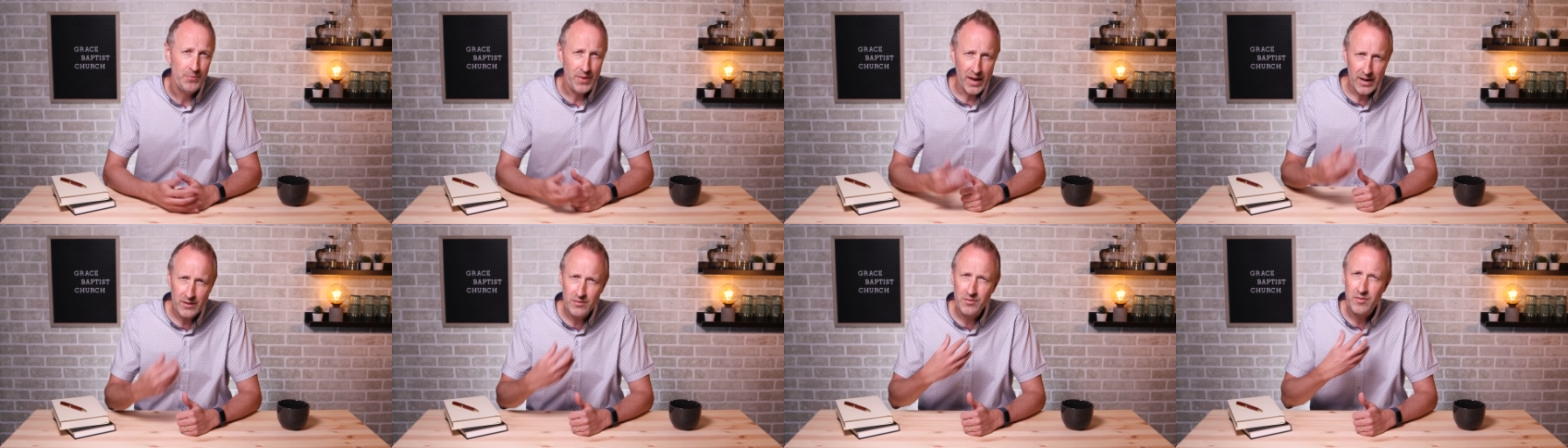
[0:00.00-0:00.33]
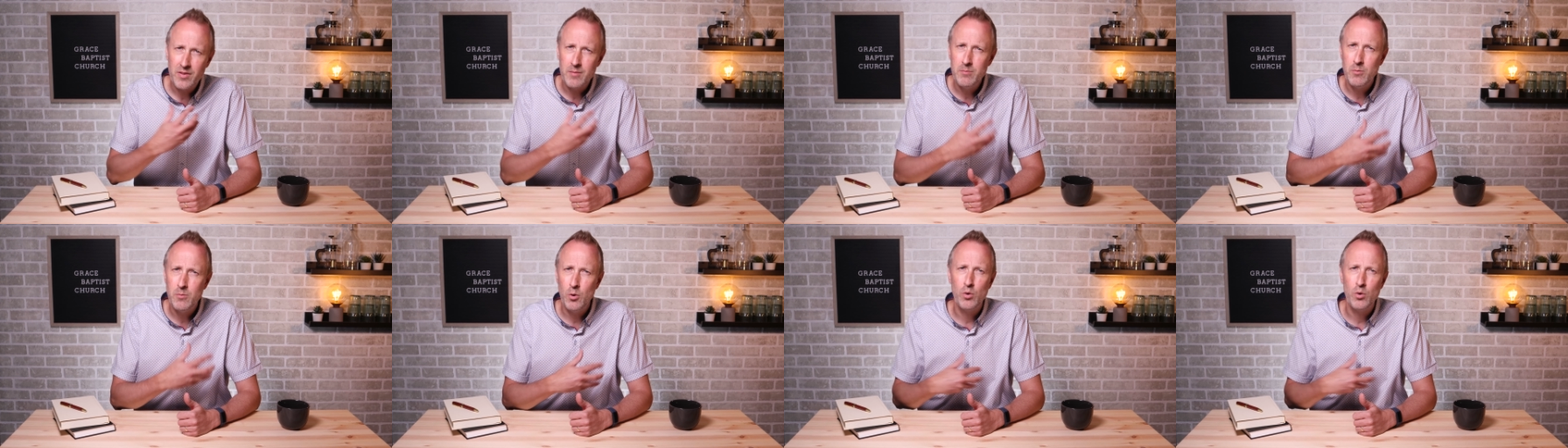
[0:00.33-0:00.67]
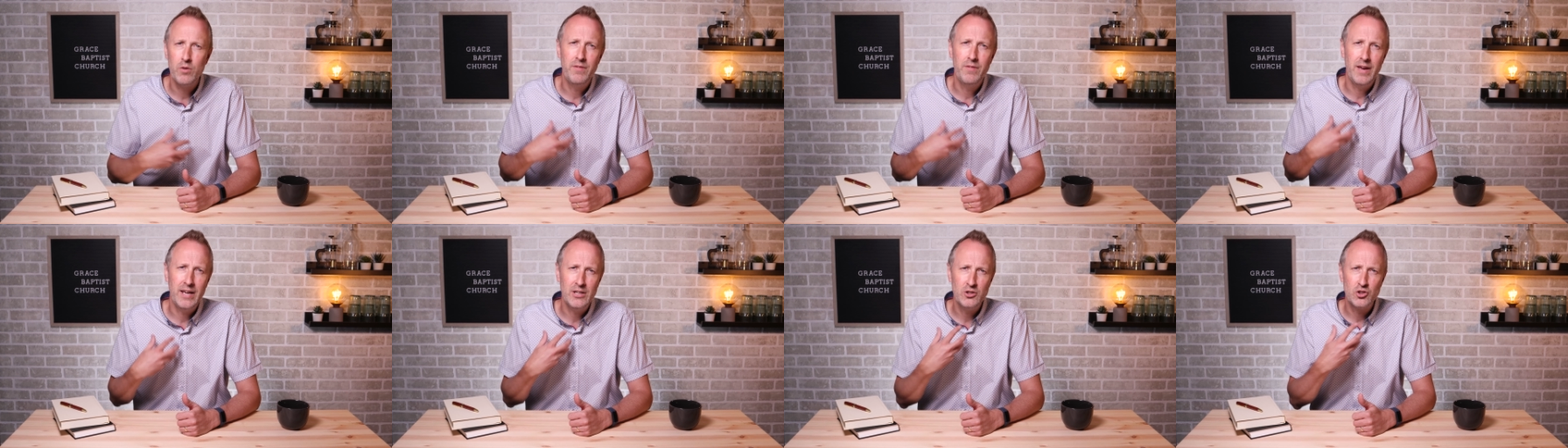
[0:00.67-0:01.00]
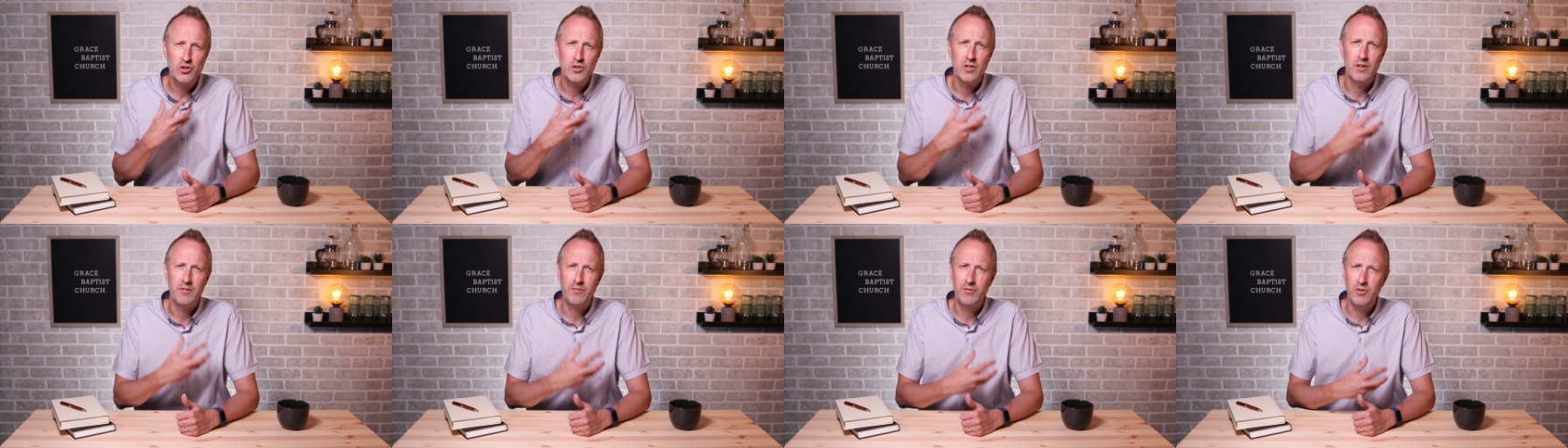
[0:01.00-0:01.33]
That's the
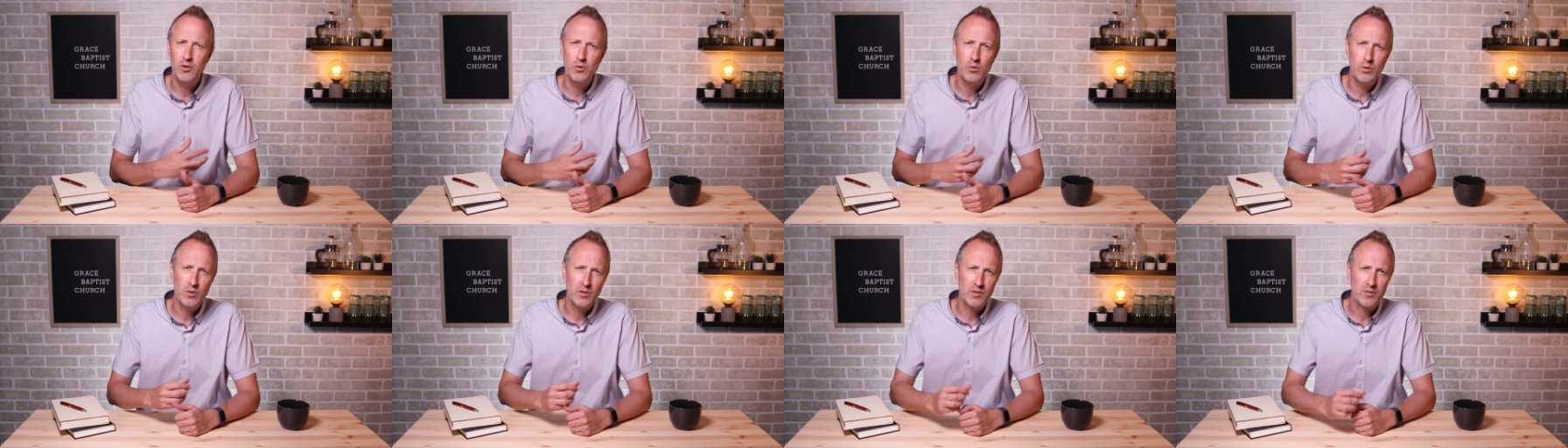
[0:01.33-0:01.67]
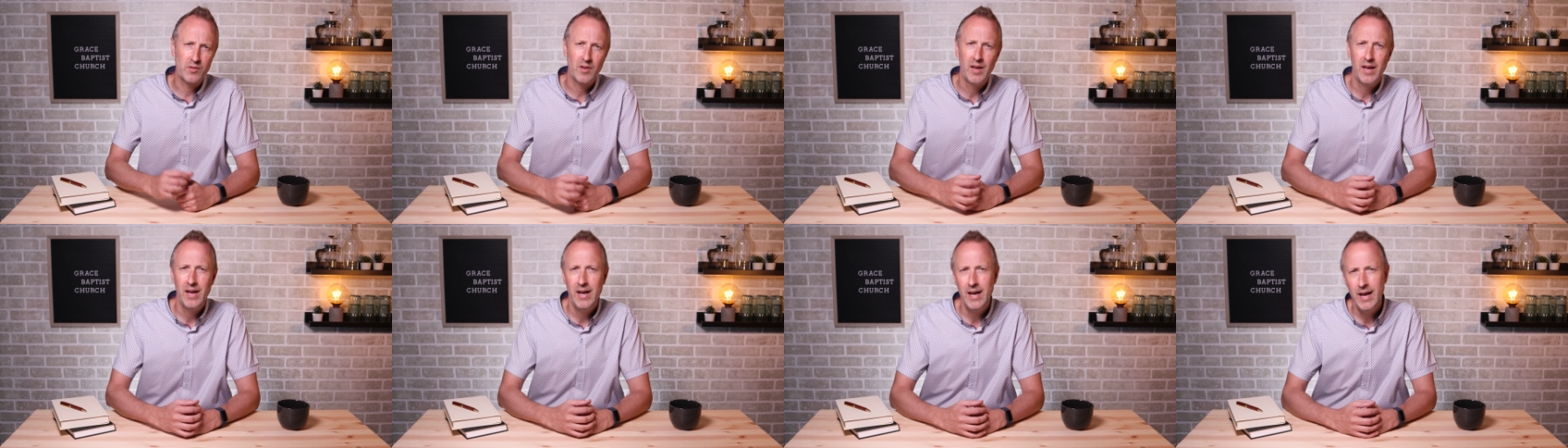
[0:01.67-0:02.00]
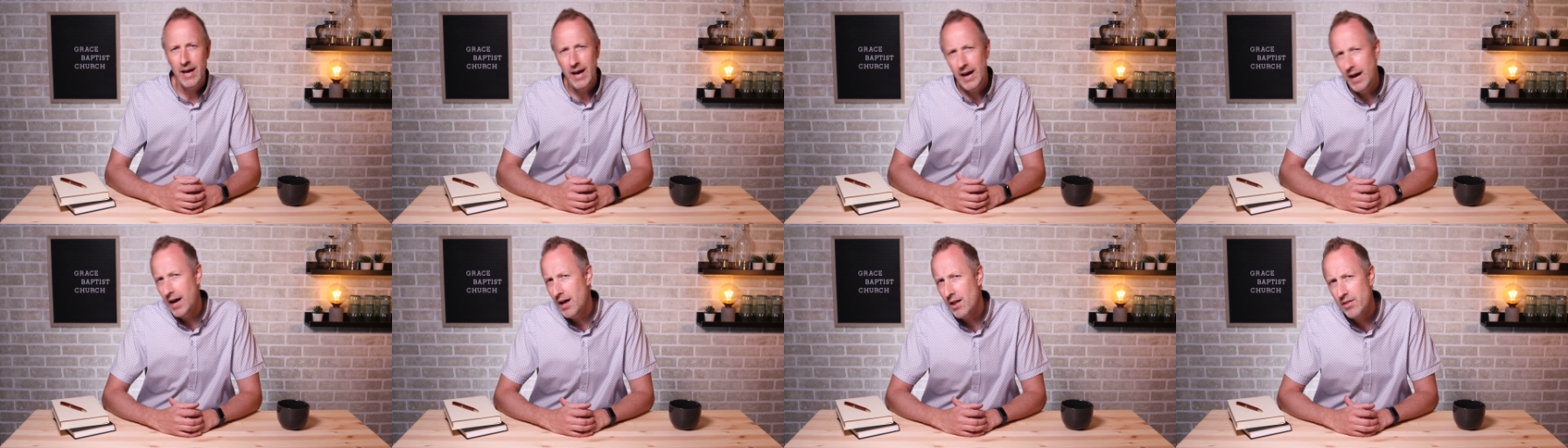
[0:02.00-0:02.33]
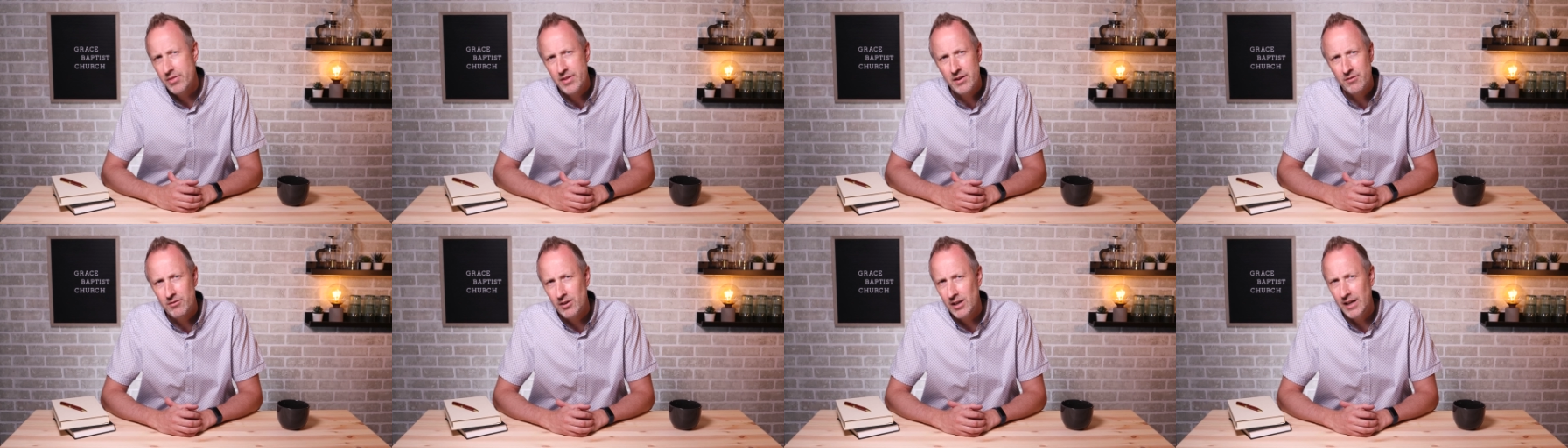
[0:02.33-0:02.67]
motivation that fuels a
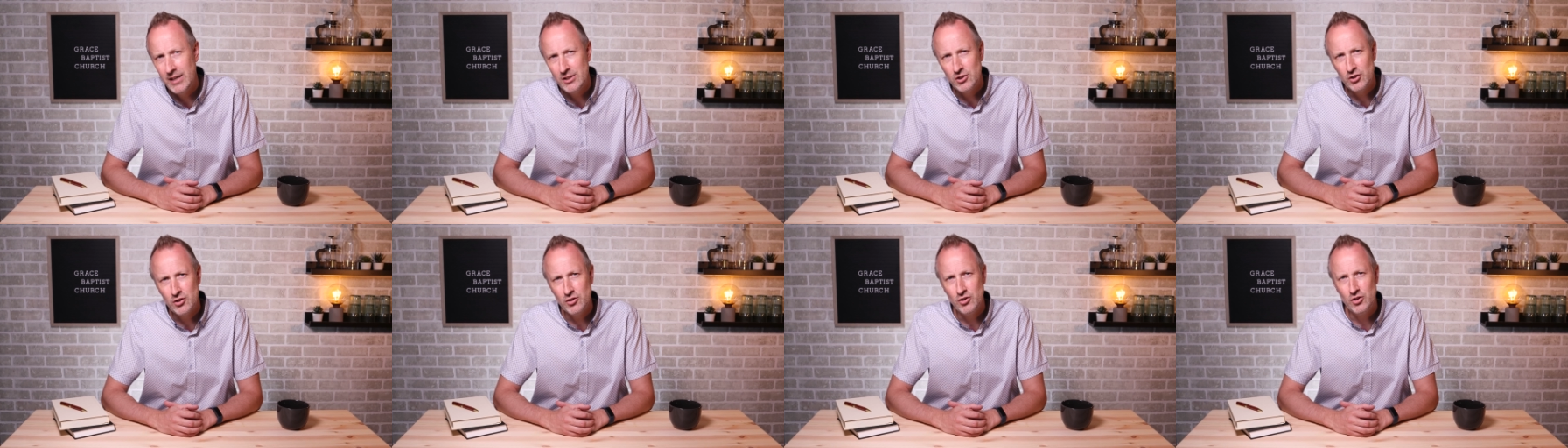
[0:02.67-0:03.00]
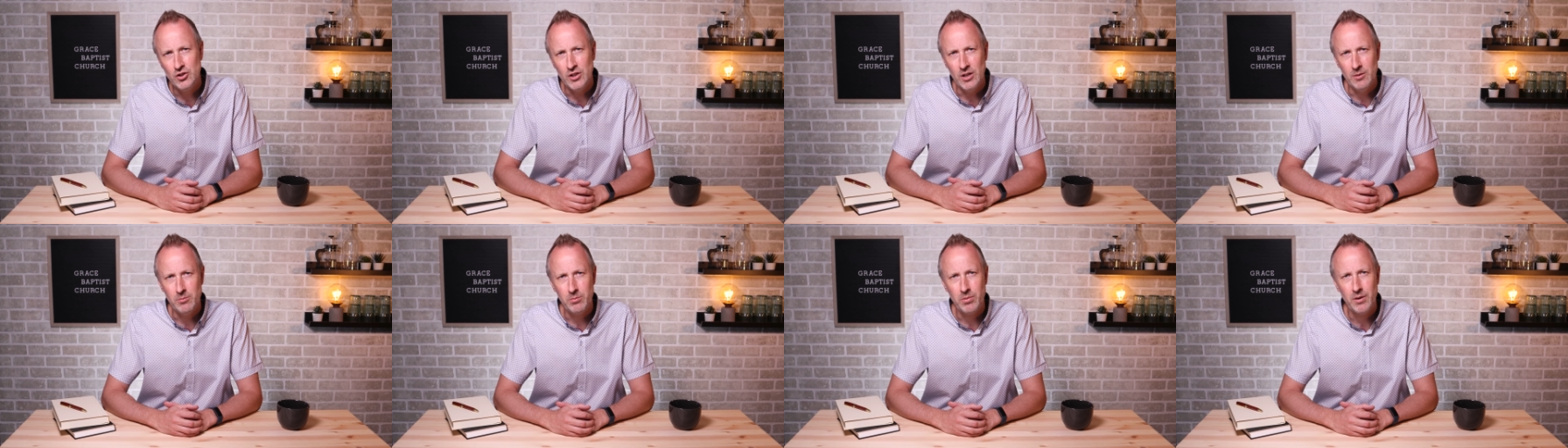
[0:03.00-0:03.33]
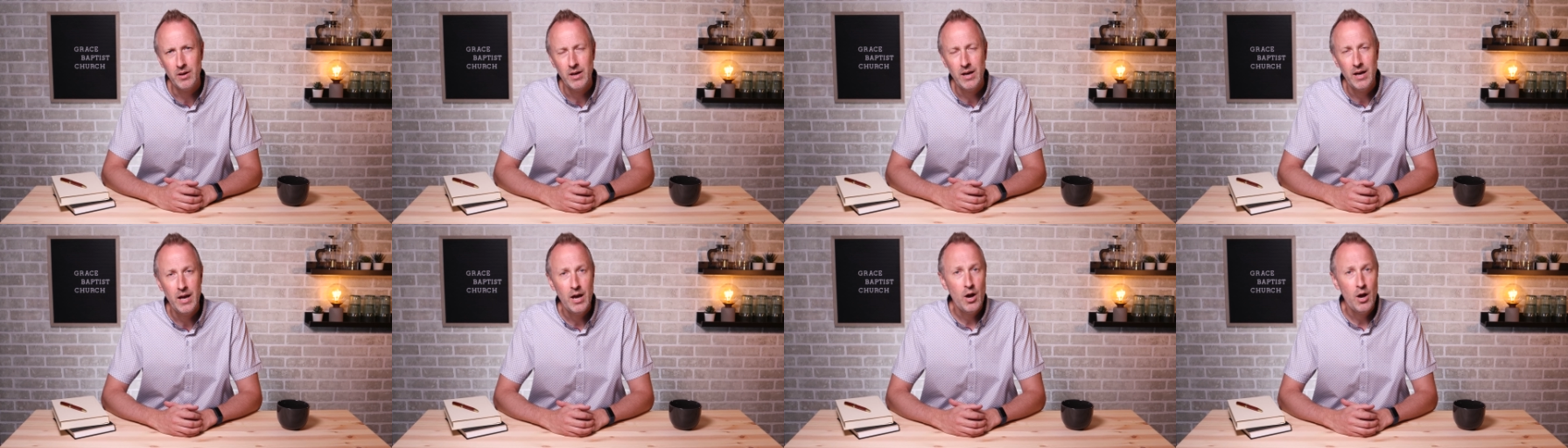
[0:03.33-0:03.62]
healthy relationship,